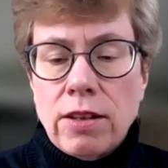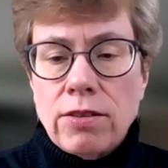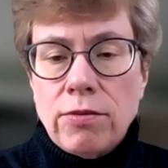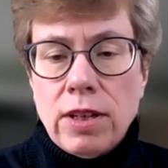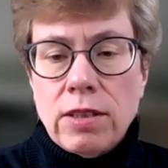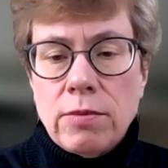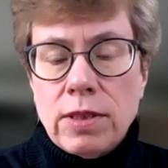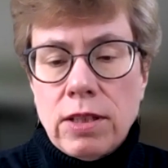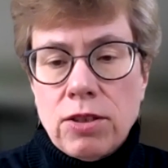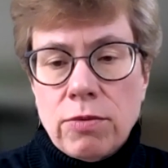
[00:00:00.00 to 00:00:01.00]
And the
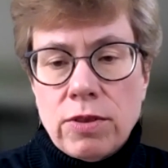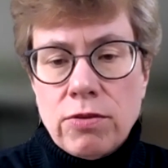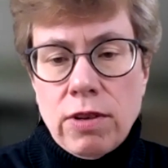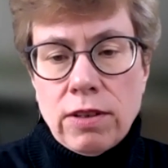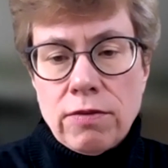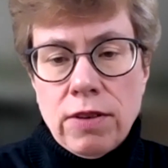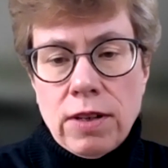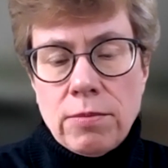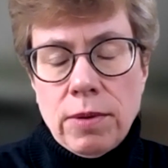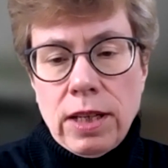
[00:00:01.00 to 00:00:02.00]
randomization was
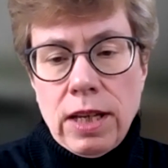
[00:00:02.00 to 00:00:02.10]
stratified by